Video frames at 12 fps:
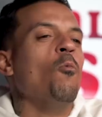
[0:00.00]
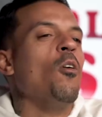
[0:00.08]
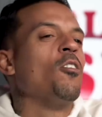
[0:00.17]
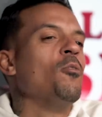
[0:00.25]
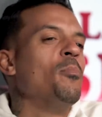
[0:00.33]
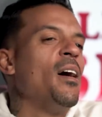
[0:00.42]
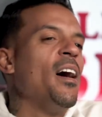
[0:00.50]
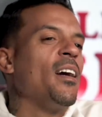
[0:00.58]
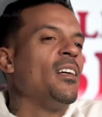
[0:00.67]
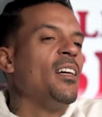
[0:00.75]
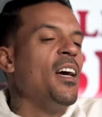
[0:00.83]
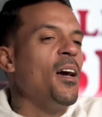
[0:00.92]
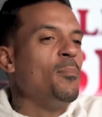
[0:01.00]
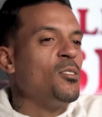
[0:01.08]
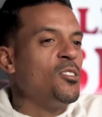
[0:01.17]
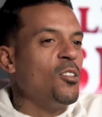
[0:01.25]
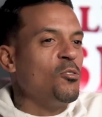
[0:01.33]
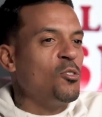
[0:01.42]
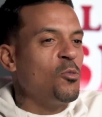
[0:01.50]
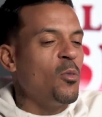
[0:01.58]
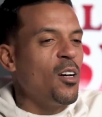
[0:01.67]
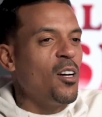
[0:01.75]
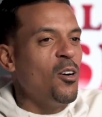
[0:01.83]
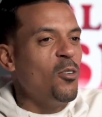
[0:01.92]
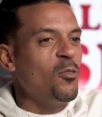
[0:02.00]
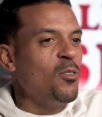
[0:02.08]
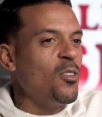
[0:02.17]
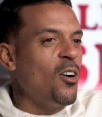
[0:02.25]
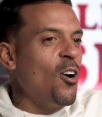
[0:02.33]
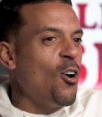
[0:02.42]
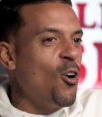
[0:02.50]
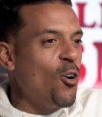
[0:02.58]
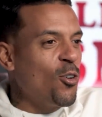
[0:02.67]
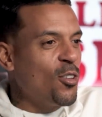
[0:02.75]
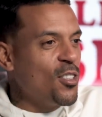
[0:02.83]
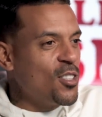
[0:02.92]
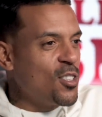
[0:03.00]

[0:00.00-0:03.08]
Welcome back, episode 12, All the